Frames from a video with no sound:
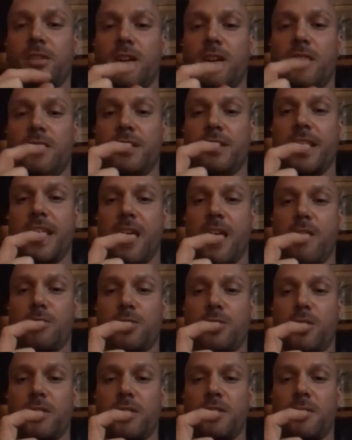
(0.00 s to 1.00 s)
on the couch
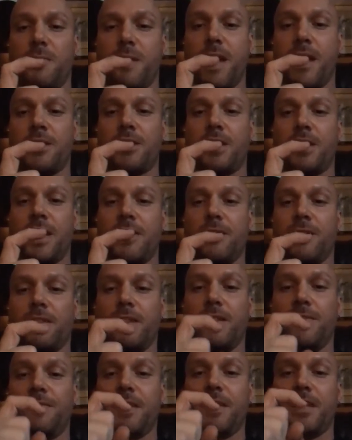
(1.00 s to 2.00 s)
or on the bench, and they're
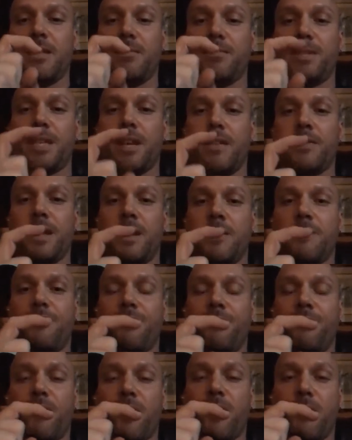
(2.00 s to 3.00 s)
lifting themselves up
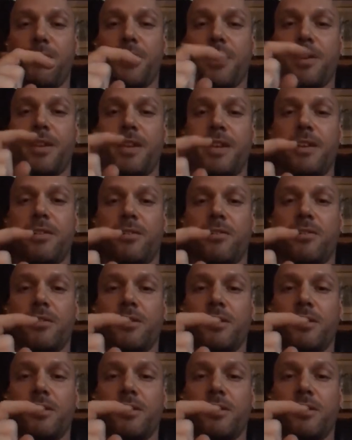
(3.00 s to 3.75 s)
from their heel.